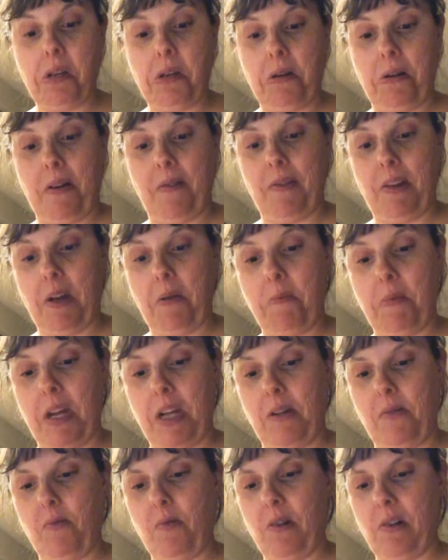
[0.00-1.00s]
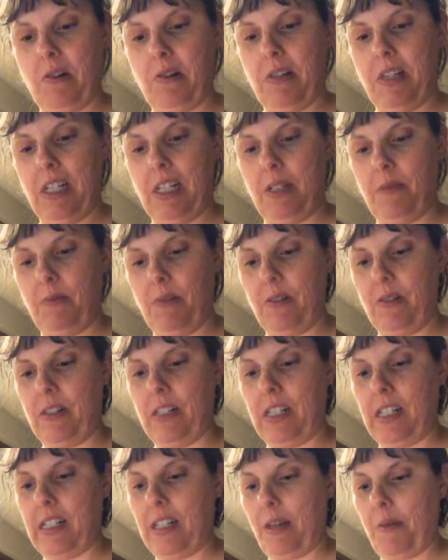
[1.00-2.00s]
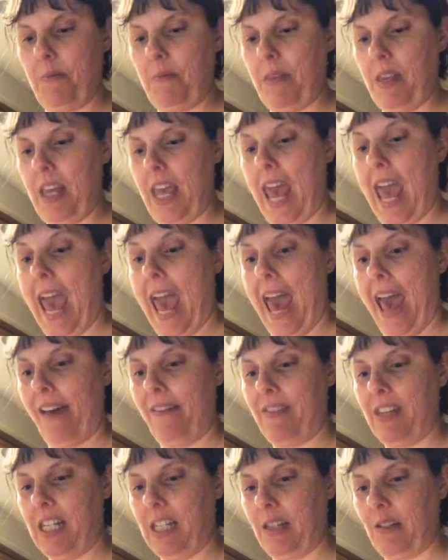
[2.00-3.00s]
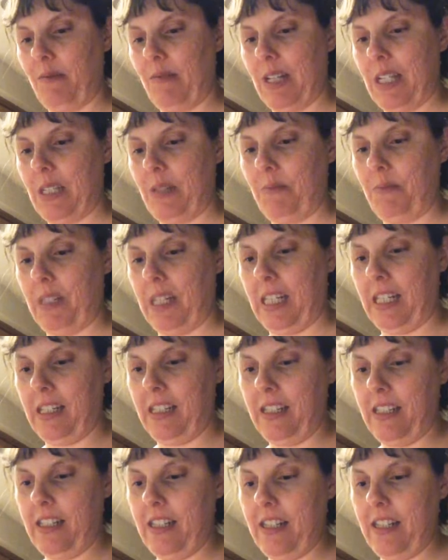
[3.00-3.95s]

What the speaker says: So I've got my 1/4 teaspoon because I'm having the recipe.